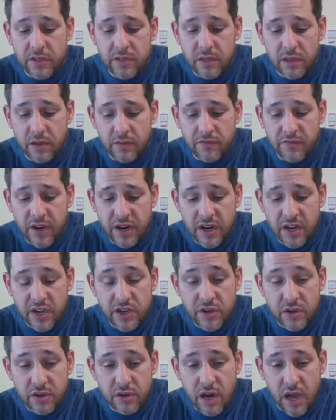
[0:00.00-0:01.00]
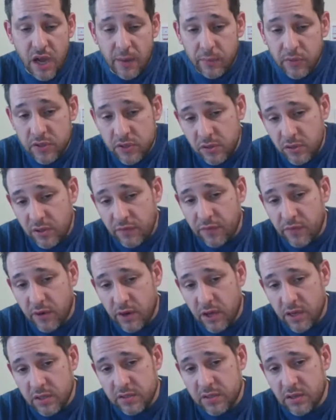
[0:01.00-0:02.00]
it's a very good opportunity
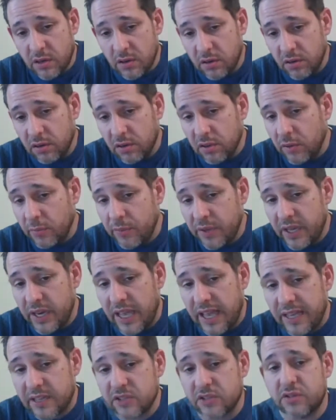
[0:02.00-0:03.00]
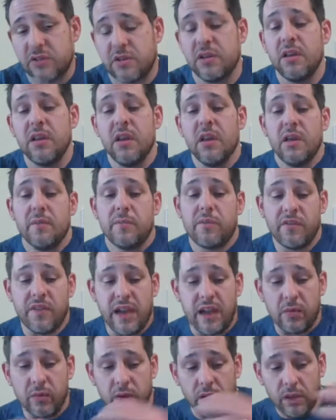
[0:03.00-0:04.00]
for us to earn a little bit extra,
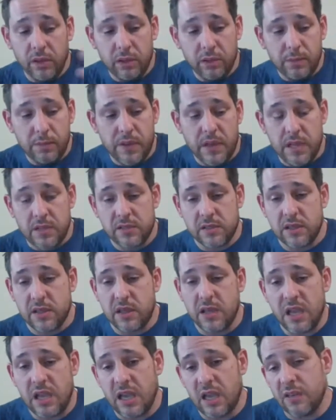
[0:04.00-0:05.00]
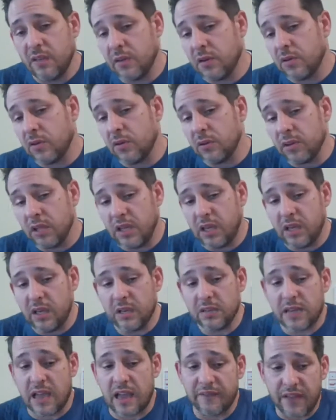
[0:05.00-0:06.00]
provide really good pizza. And the cool
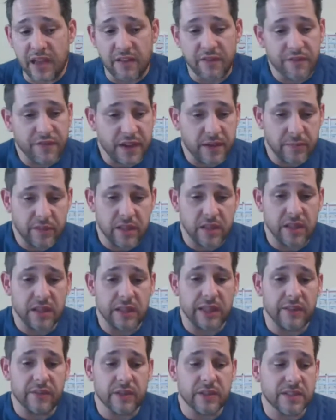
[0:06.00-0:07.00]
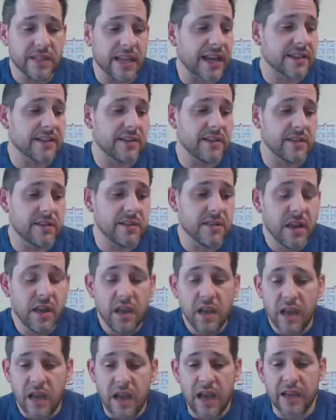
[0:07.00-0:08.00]
thing is I've got family that live in Texas.
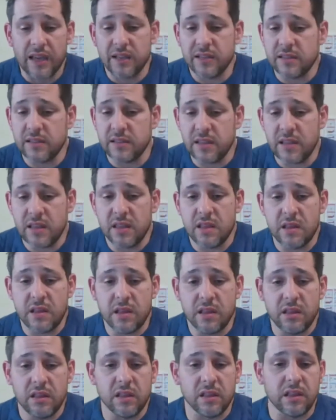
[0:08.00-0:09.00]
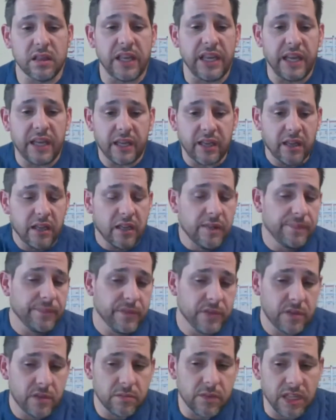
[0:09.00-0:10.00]
I can send the link
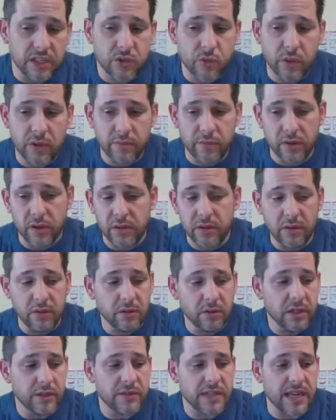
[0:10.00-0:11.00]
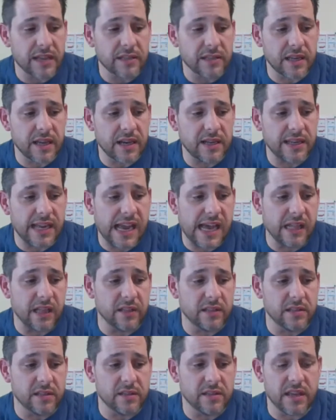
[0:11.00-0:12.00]
to my twin brother who lives outside of
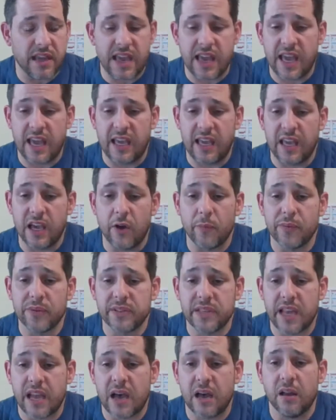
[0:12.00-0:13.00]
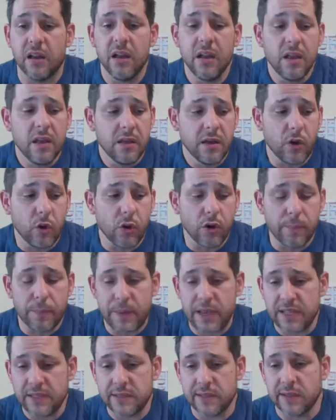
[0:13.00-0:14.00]
Dallas and say, hey, help us out,
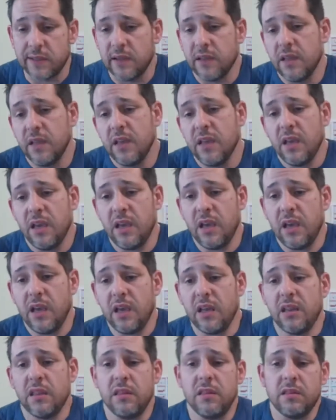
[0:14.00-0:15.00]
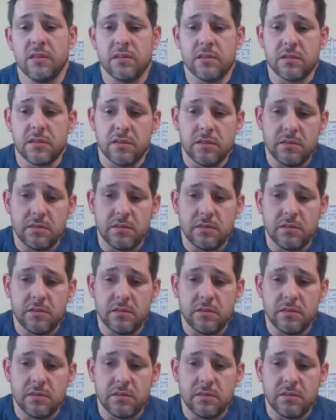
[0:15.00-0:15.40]
order pizza. And